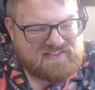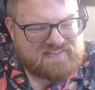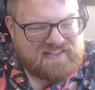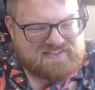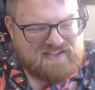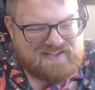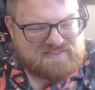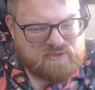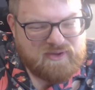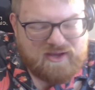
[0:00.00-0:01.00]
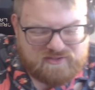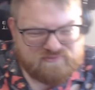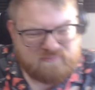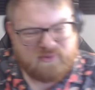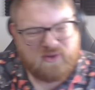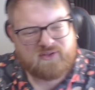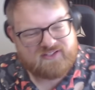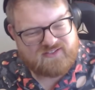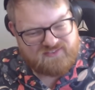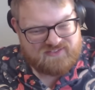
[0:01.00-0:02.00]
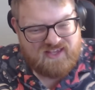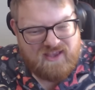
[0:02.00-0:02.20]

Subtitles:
That's awesome. Well, welcome from Poland.